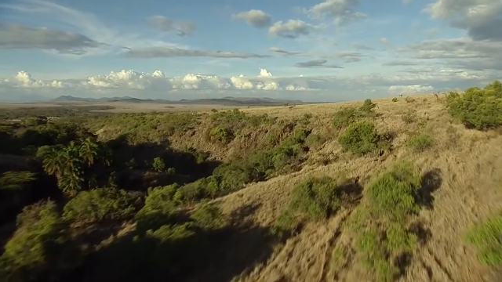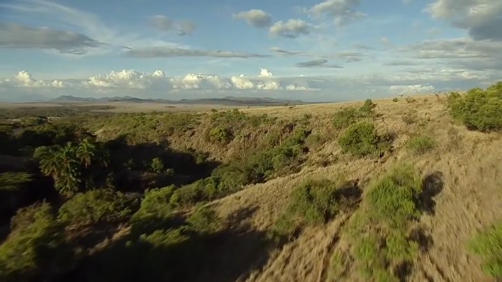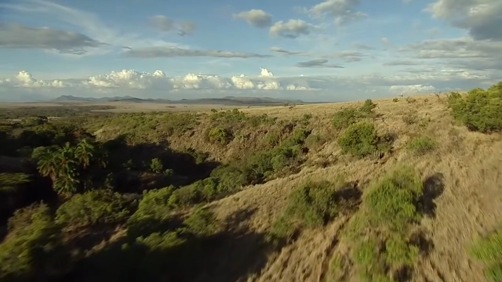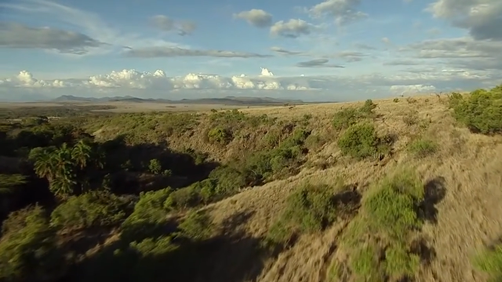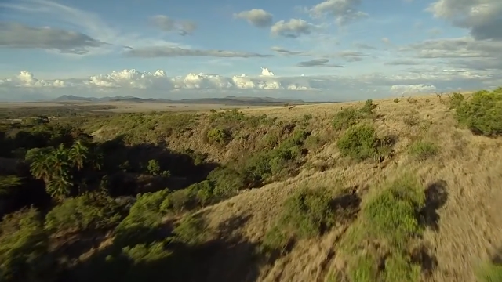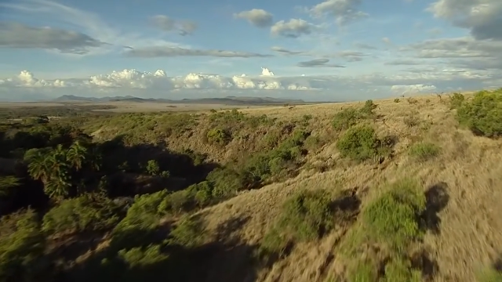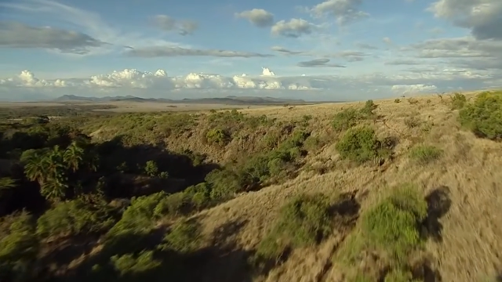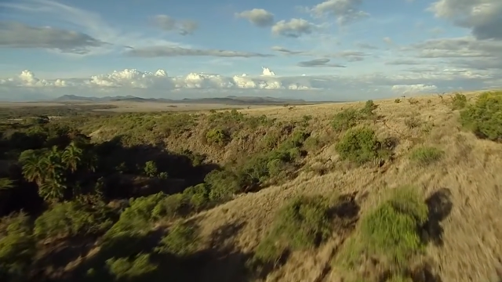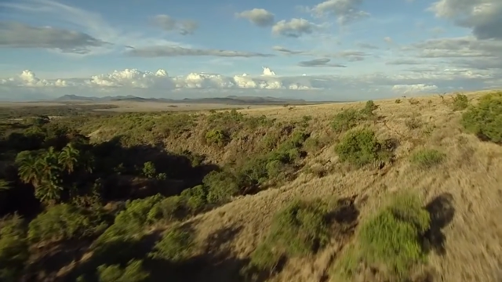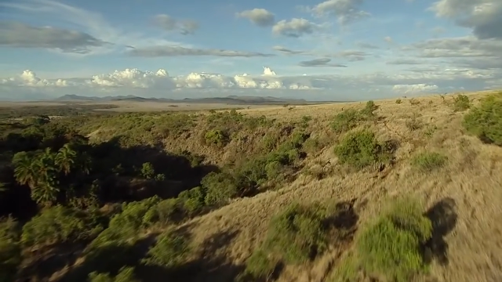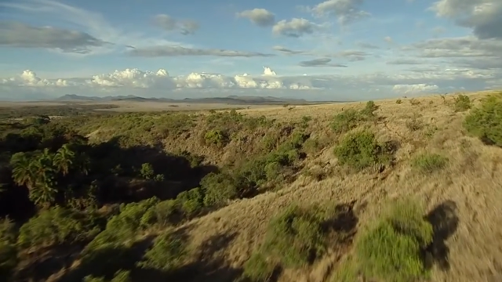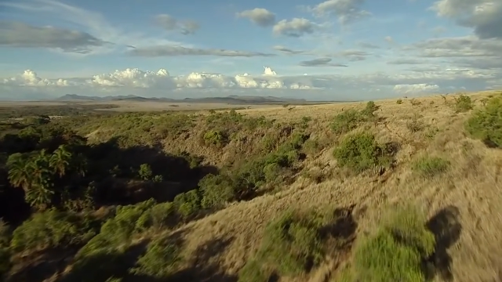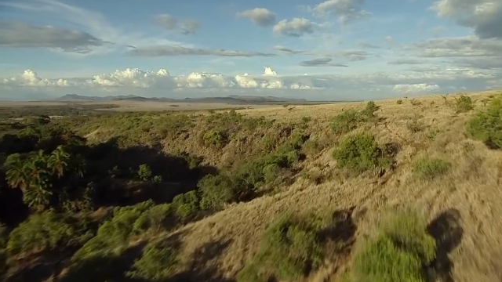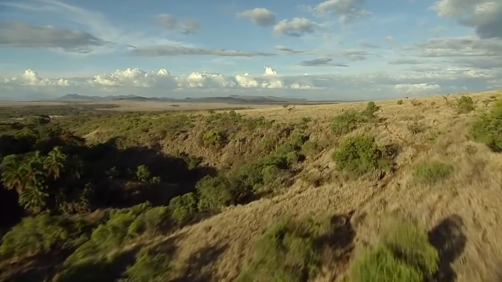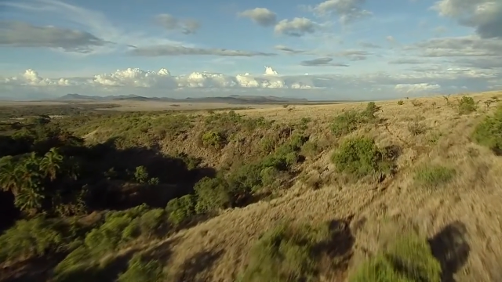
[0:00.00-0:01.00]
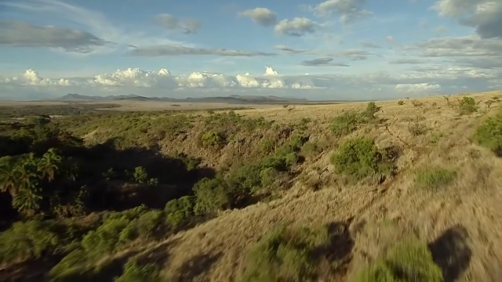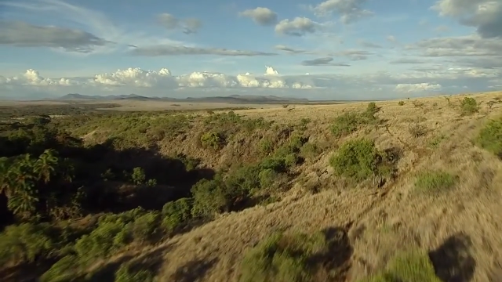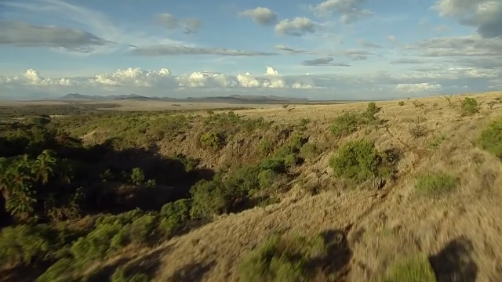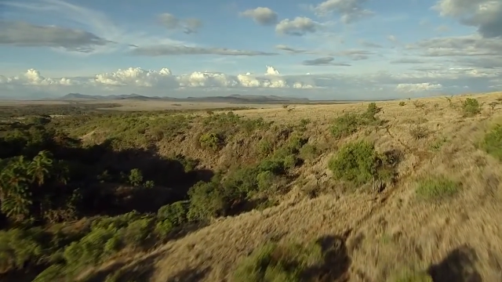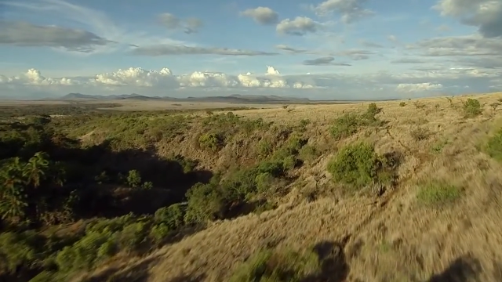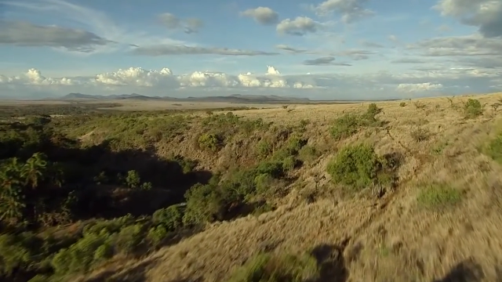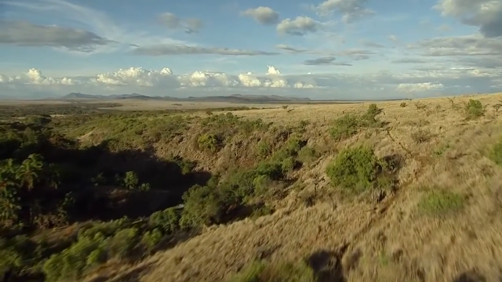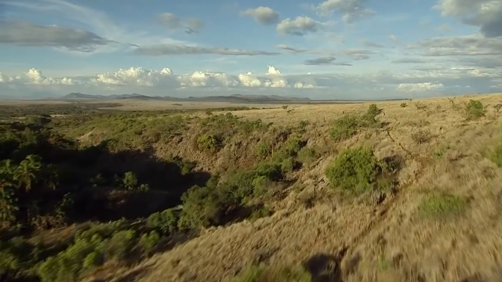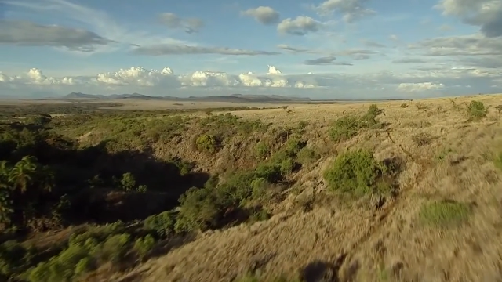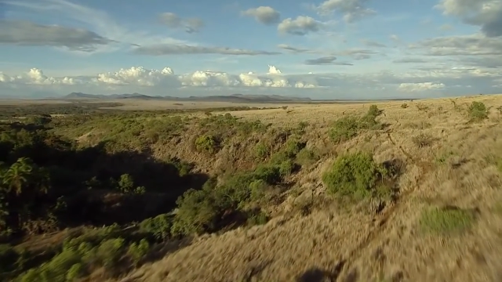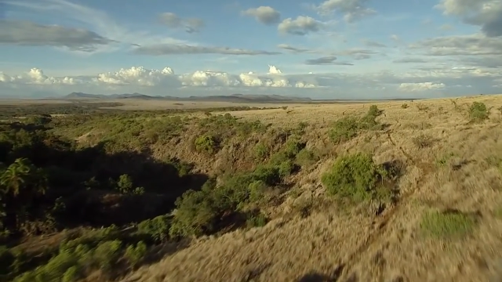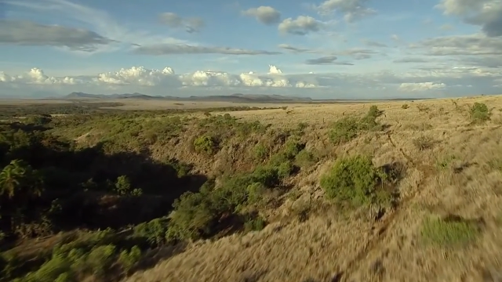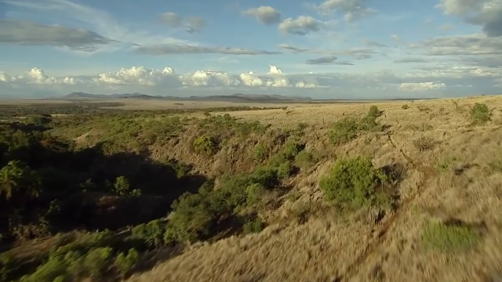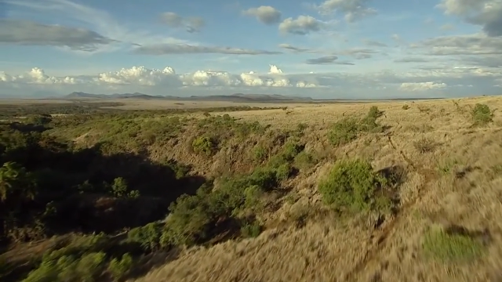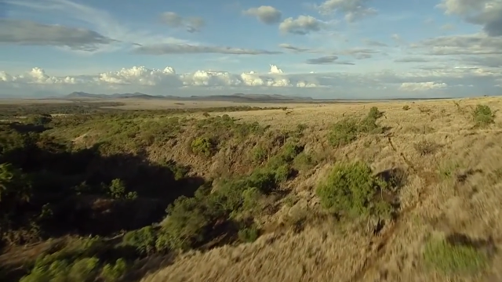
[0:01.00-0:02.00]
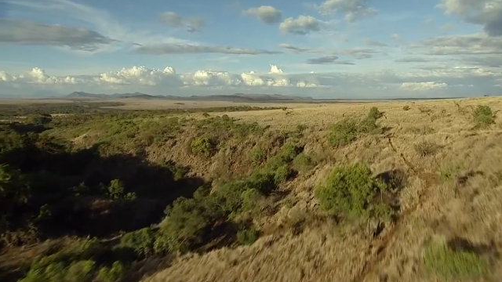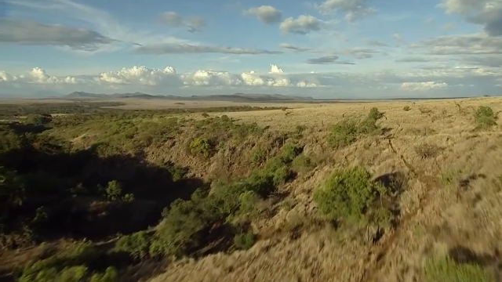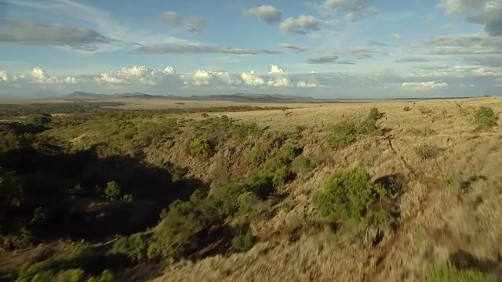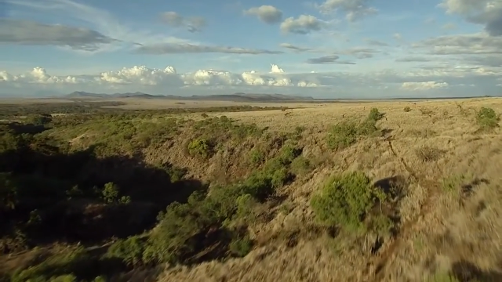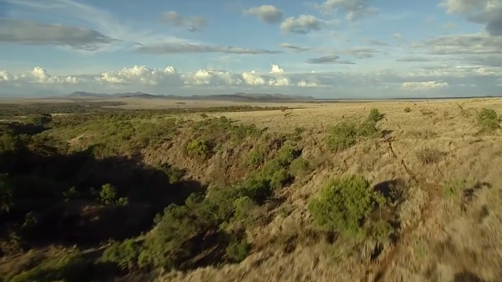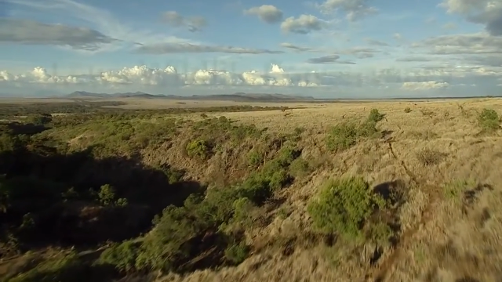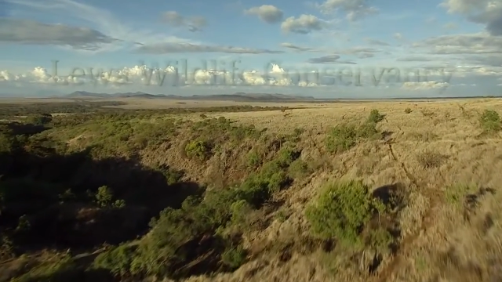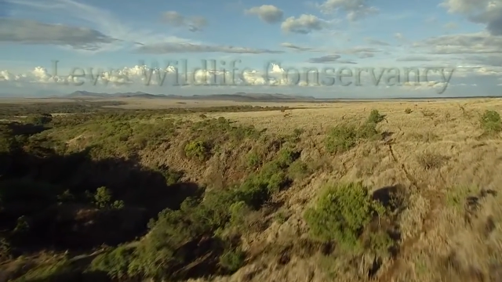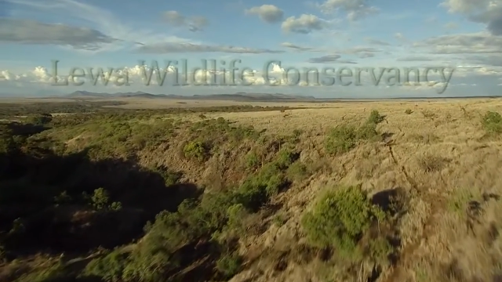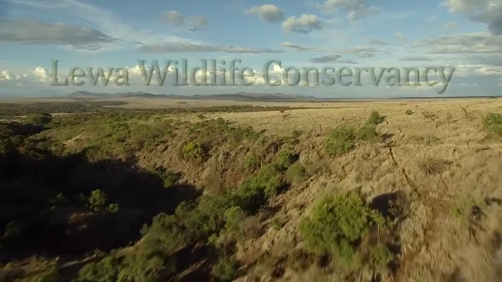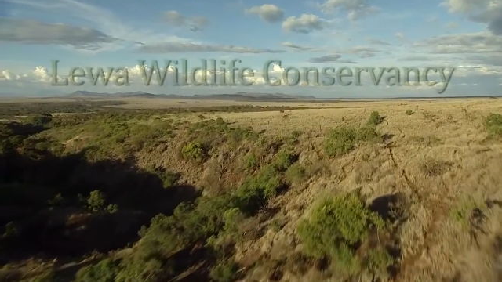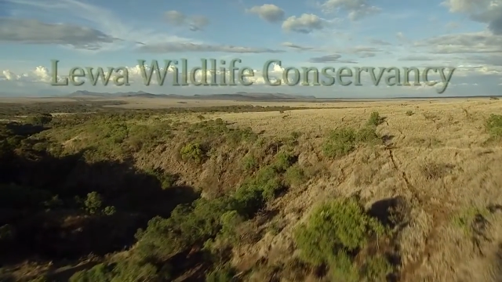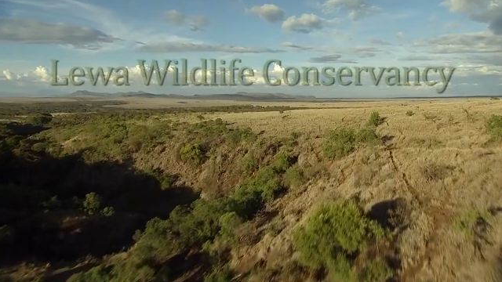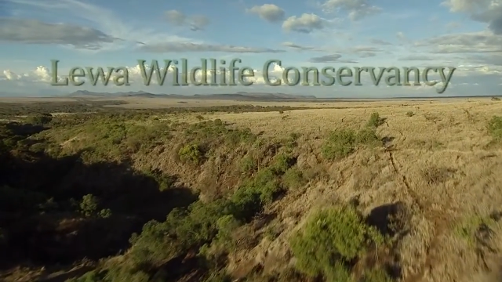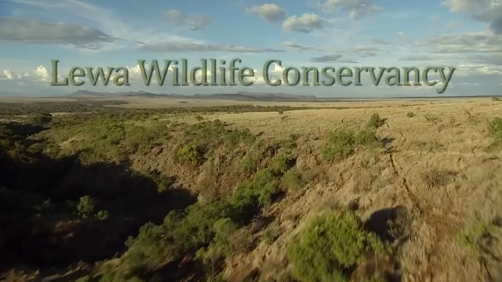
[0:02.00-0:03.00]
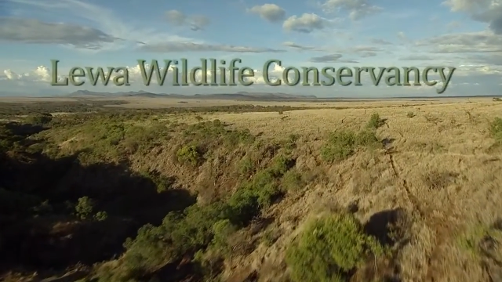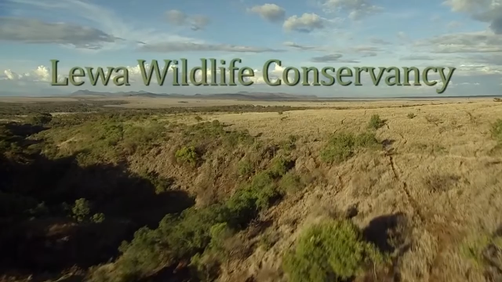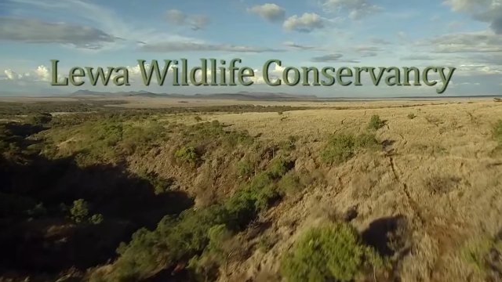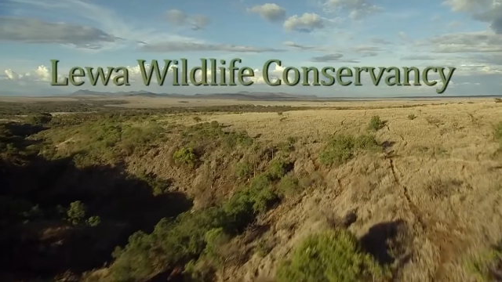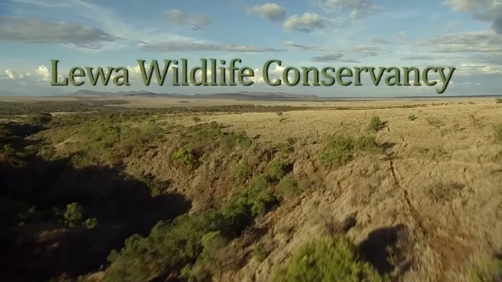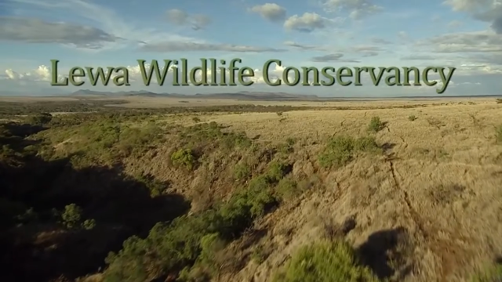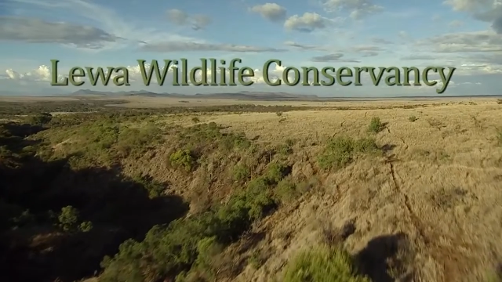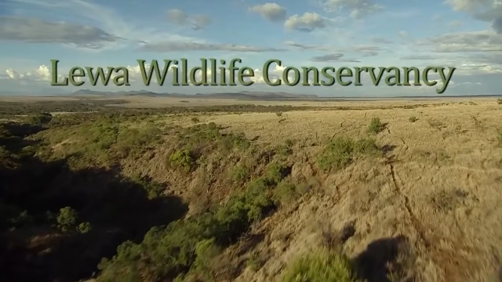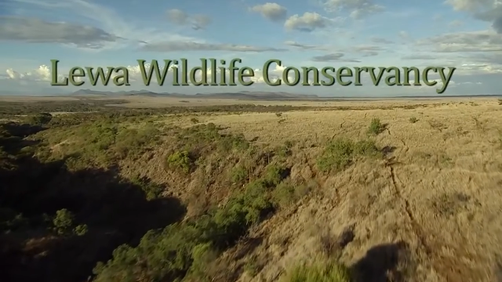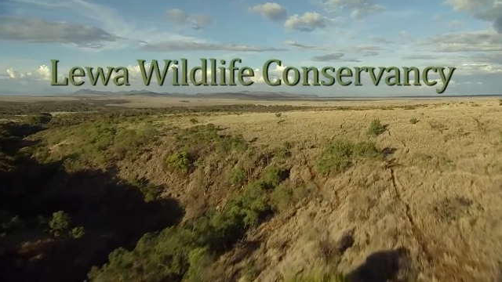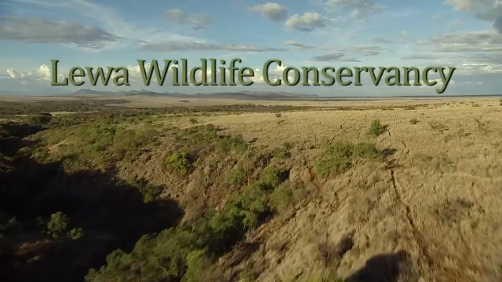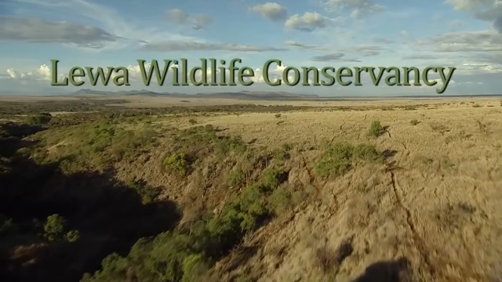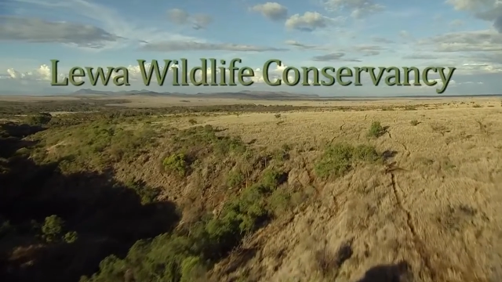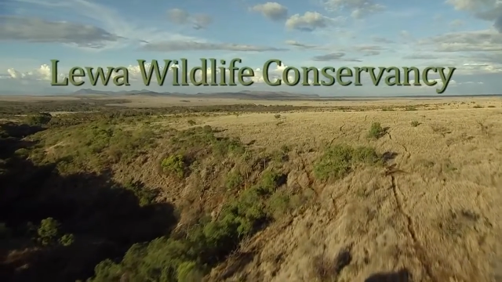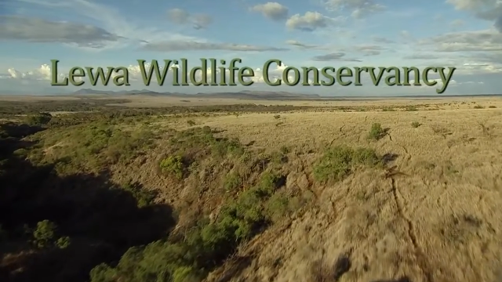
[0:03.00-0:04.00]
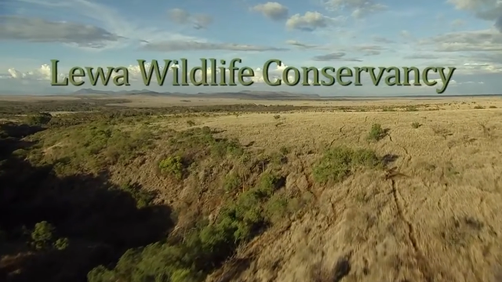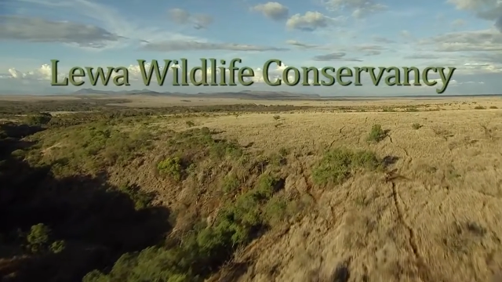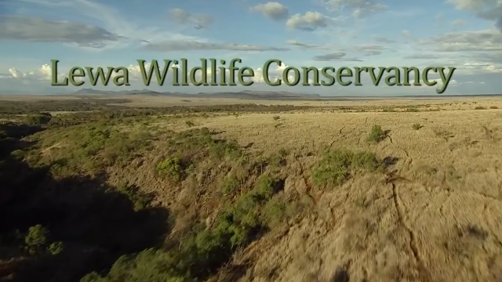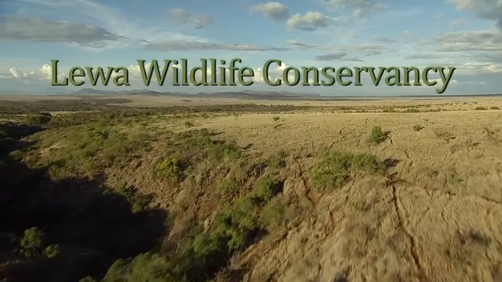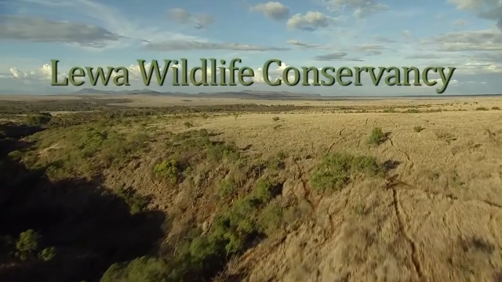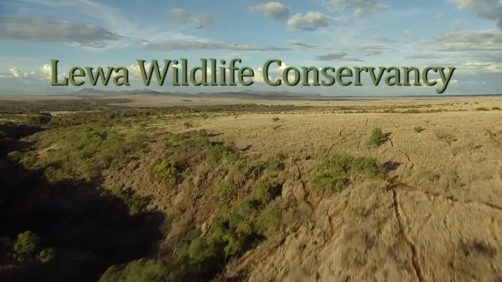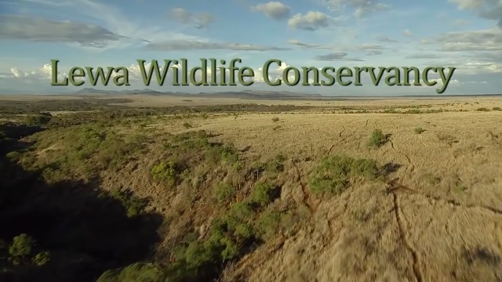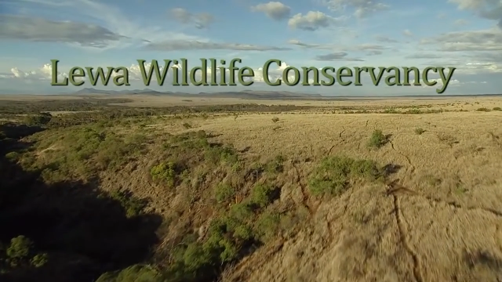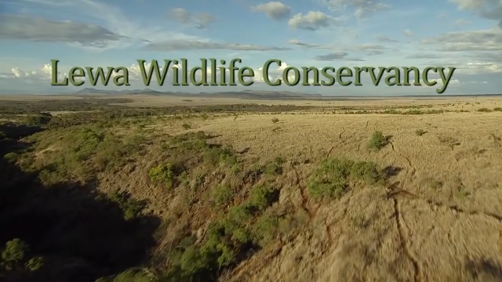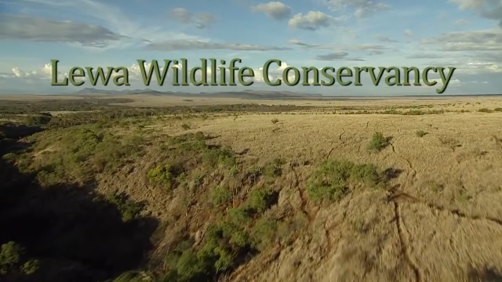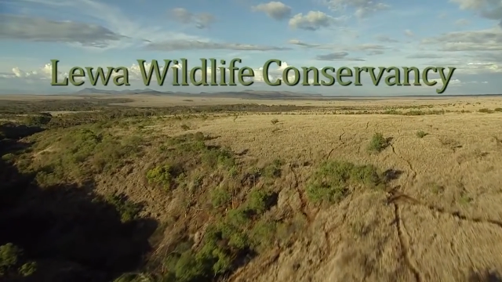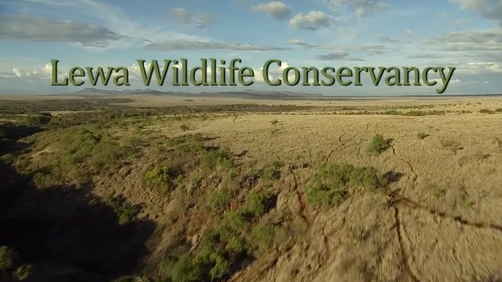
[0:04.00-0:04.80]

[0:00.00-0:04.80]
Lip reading: [unreadable: no face in view]